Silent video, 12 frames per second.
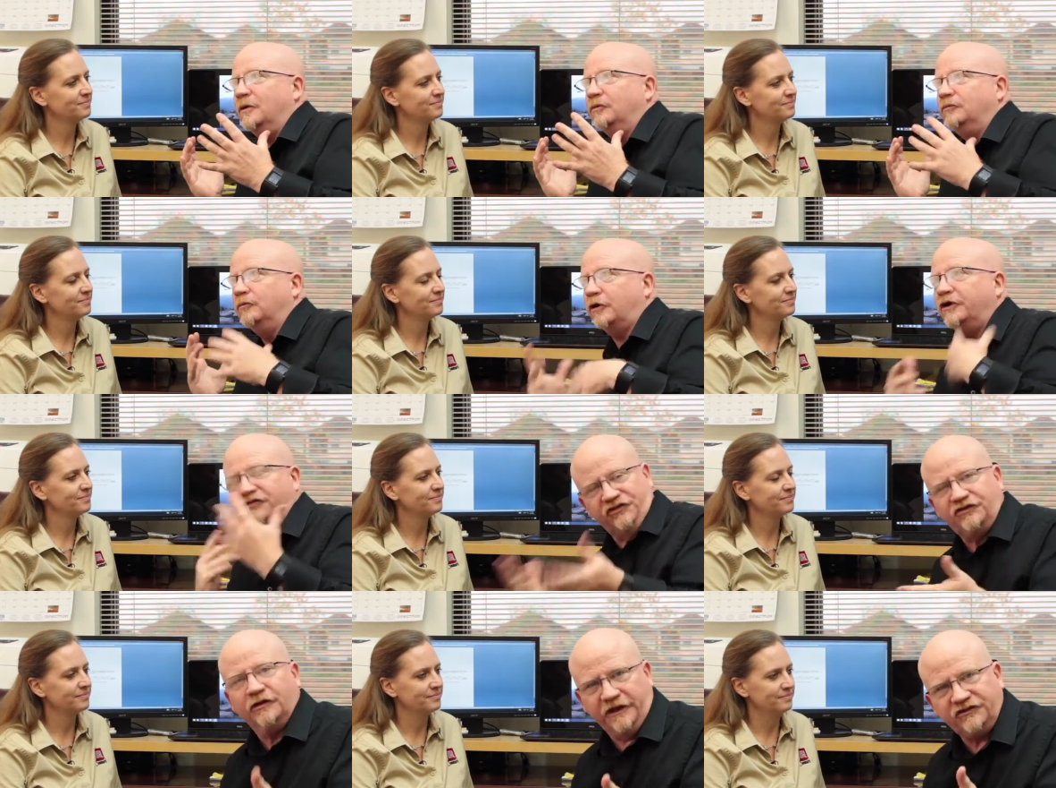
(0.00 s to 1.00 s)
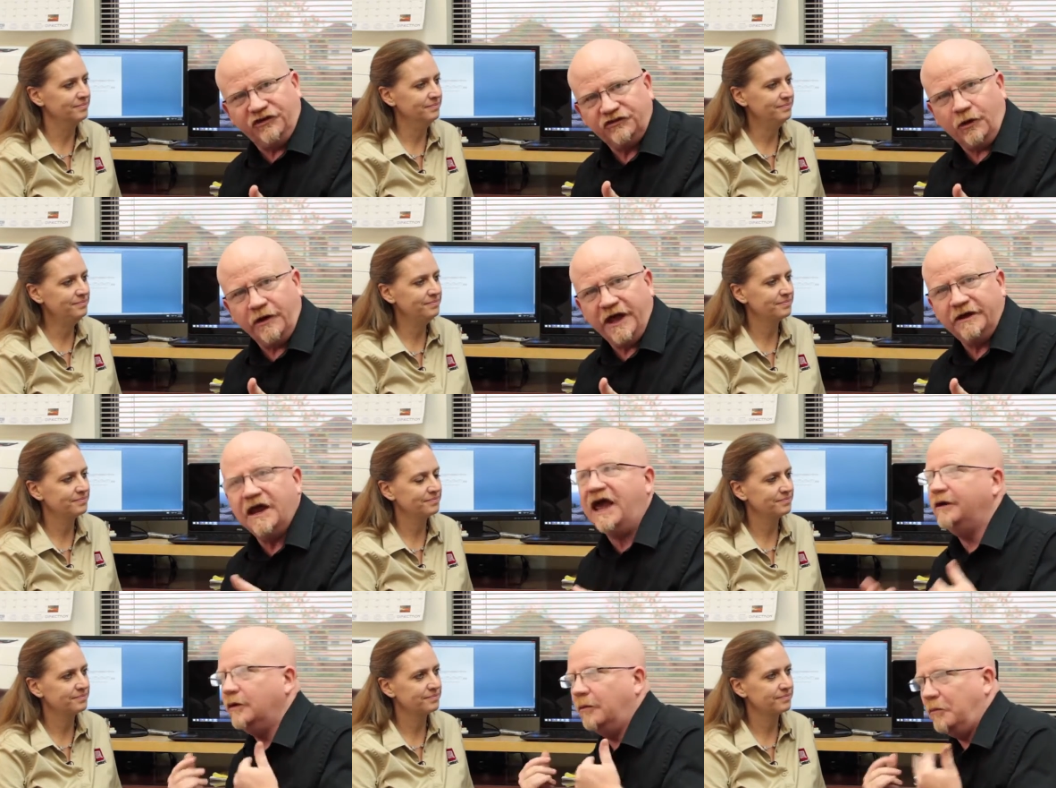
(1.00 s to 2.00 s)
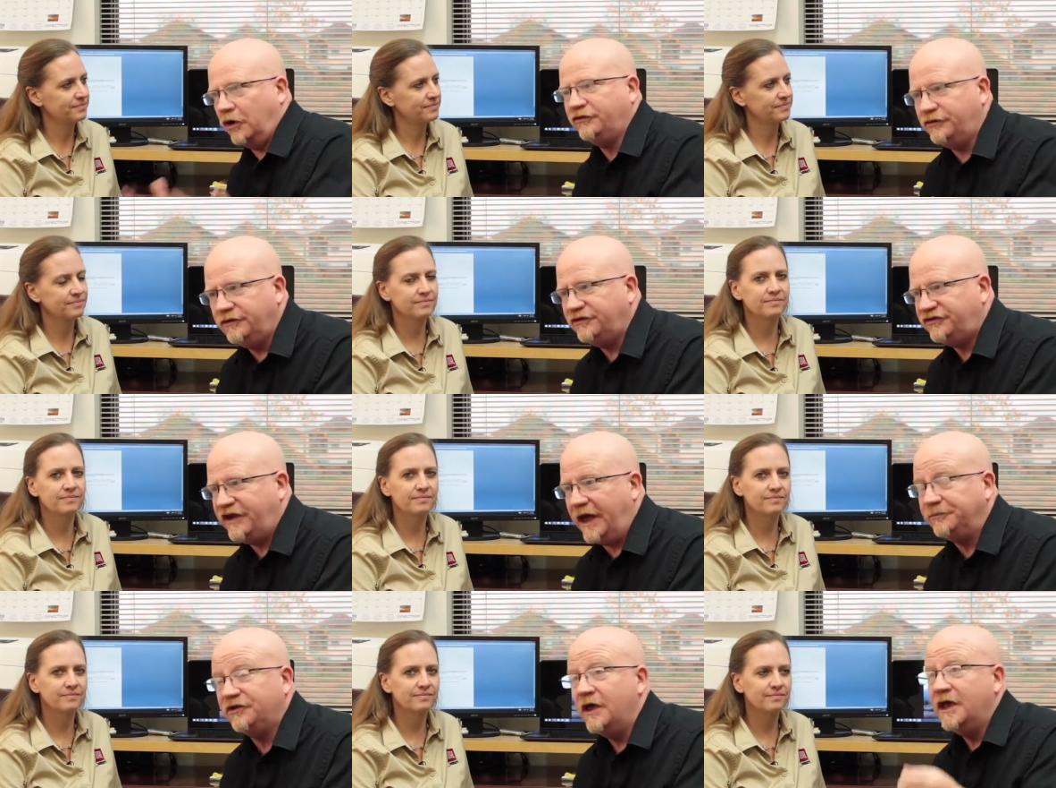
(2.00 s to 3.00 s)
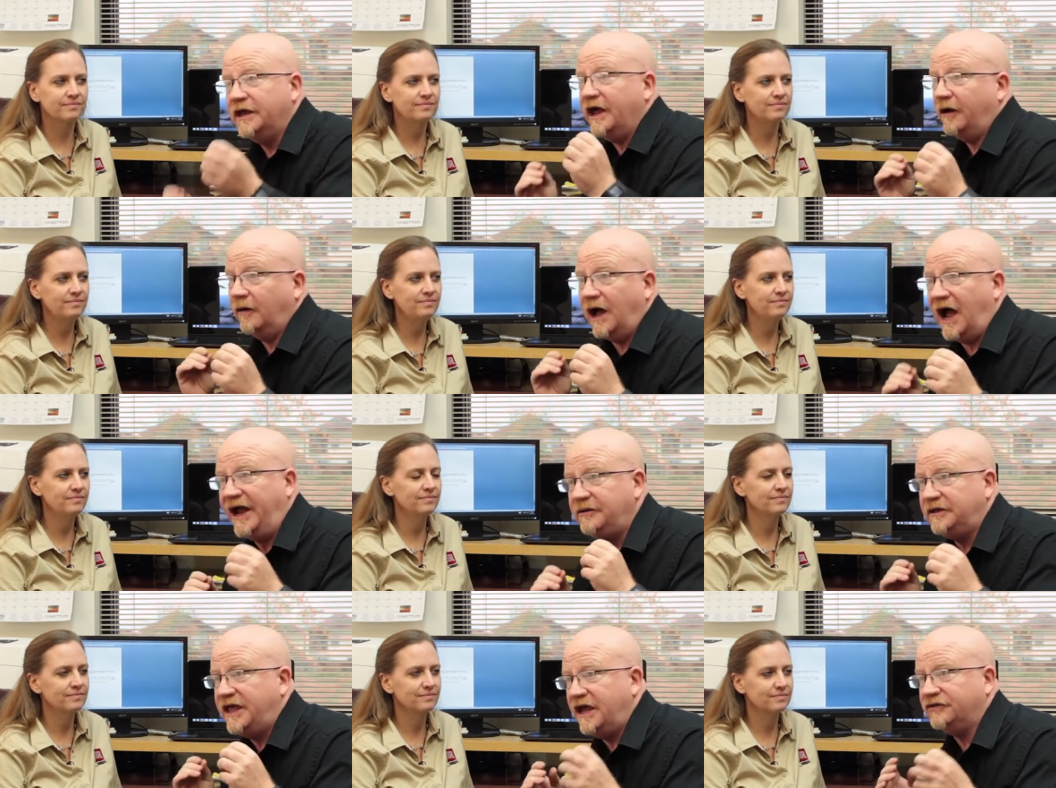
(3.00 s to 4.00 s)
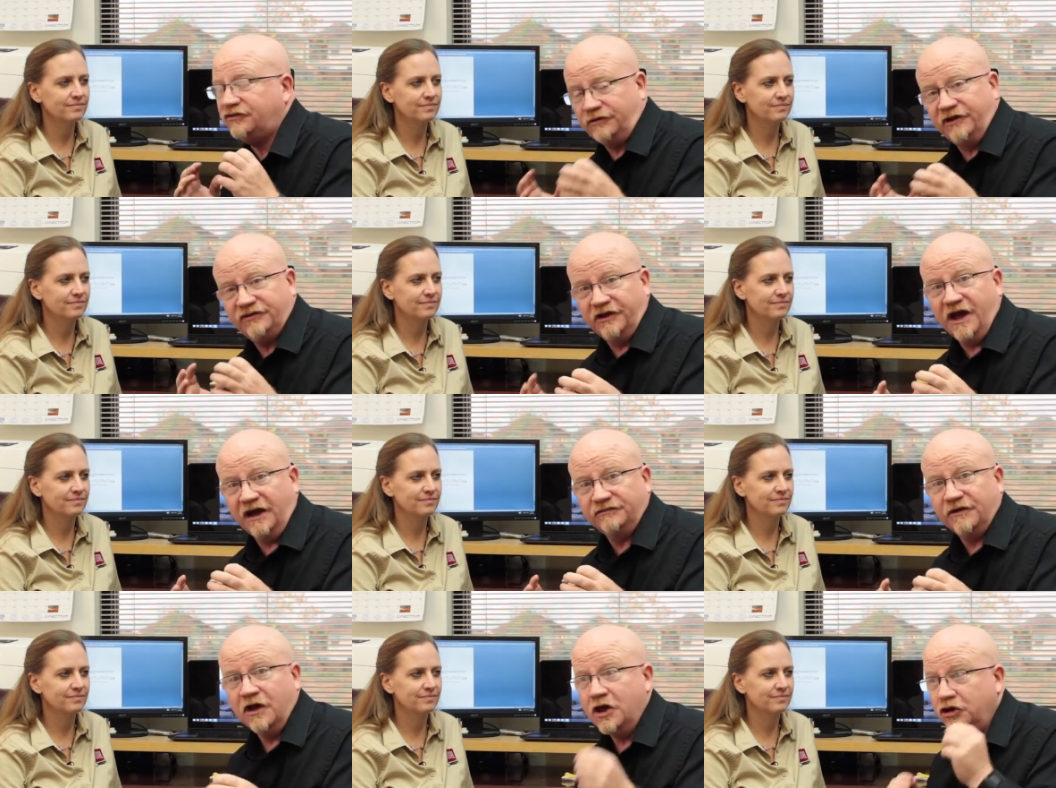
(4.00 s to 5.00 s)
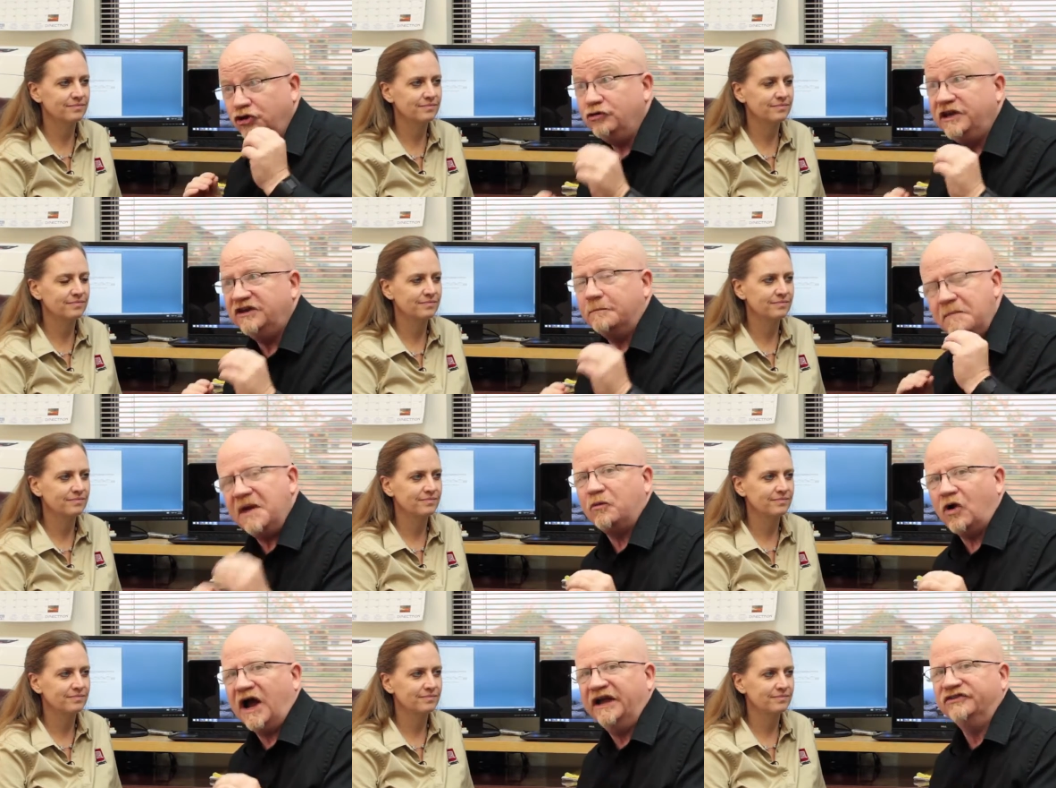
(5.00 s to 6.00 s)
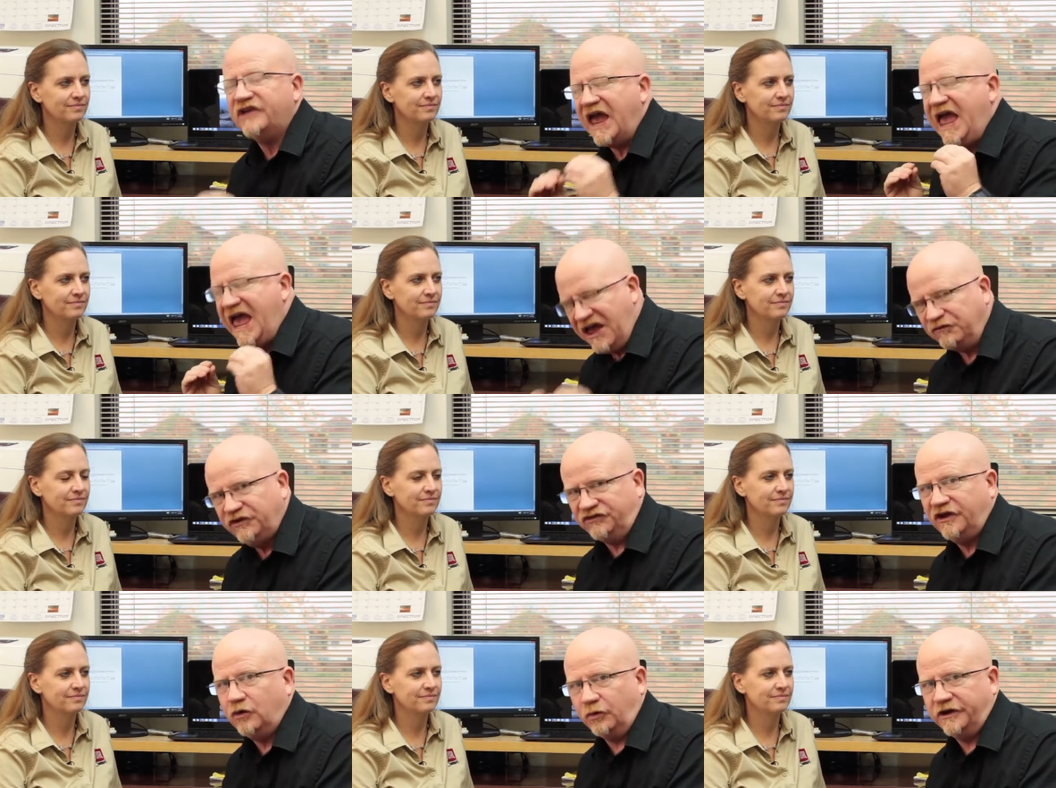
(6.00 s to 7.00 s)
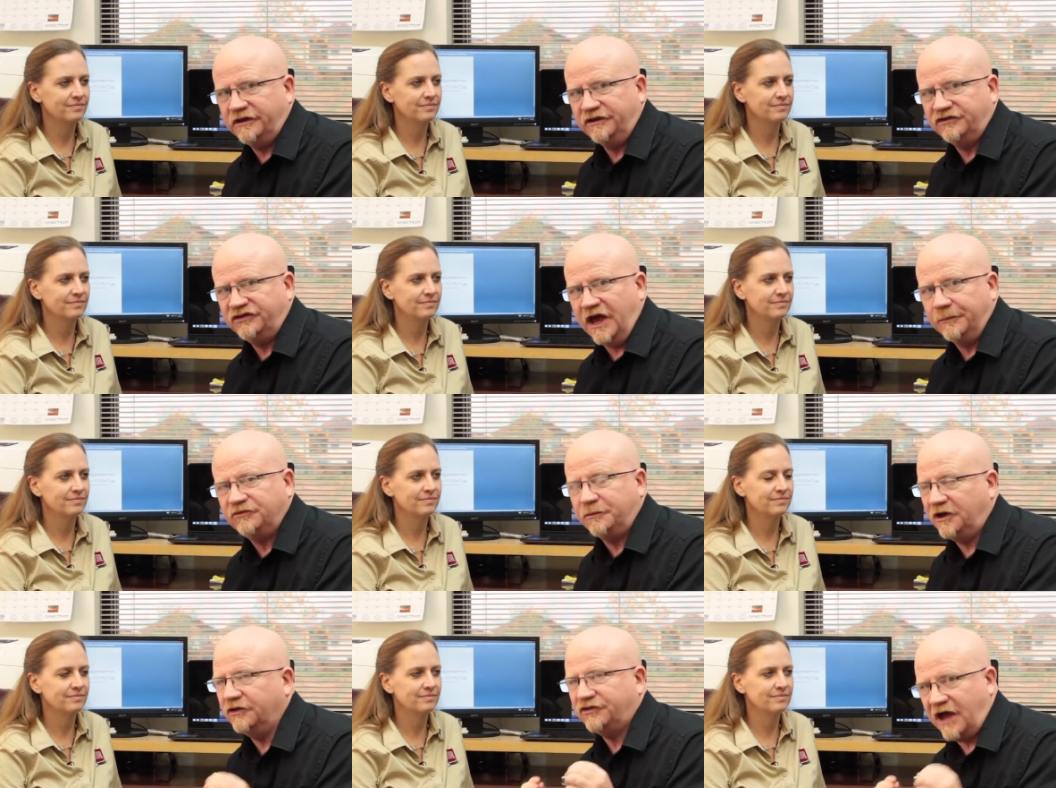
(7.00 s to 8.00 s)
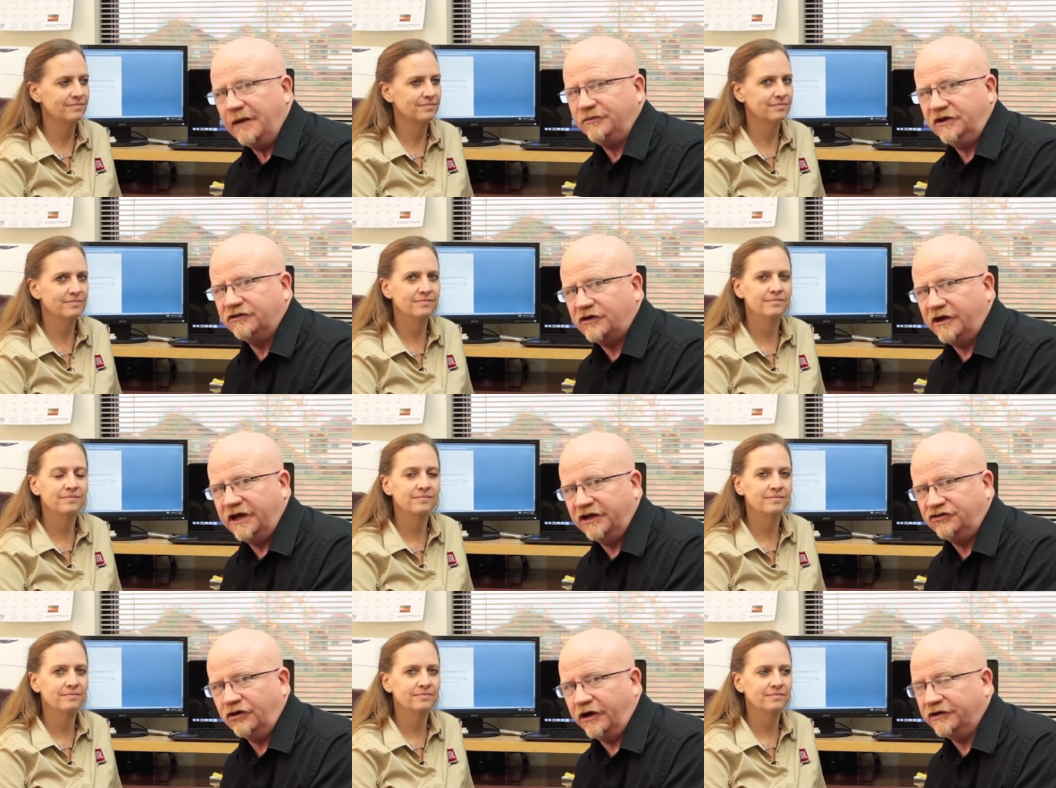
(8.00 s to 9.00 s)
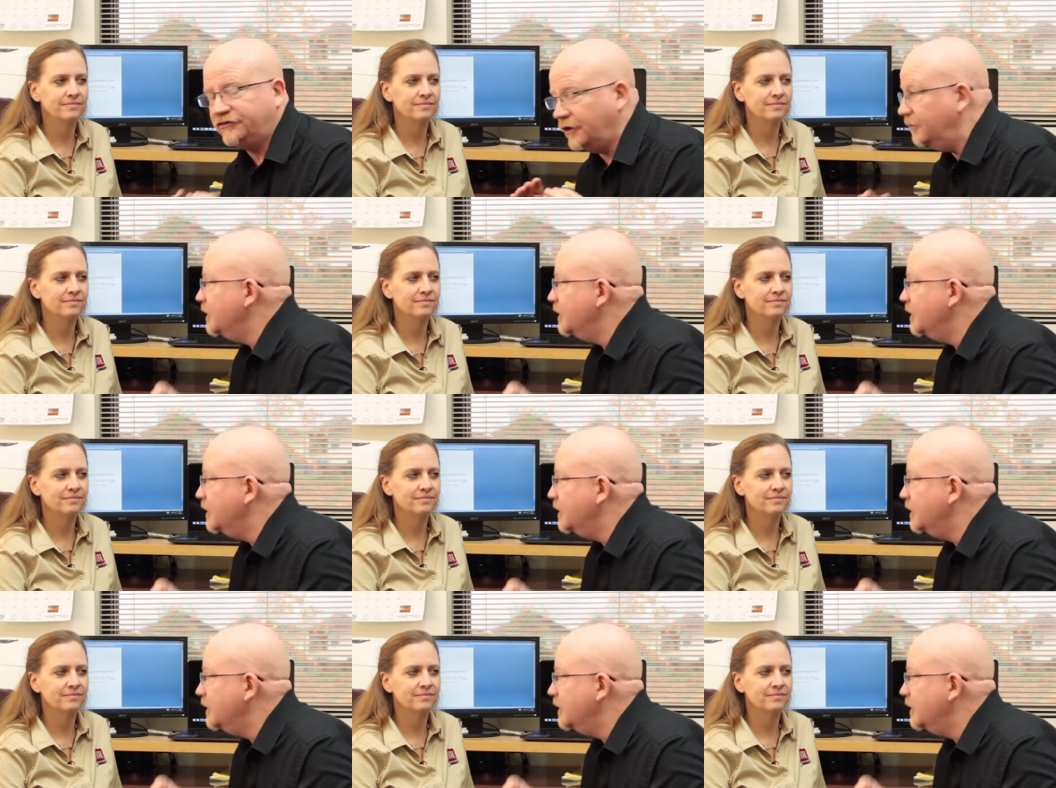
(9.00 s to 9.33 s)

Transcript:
Speaker 1: we're going to let's just go ahead and march through the steps. Now, I can't stress enough, you need to memorize every single one of these steps because CompTIA is going to hit you on it. So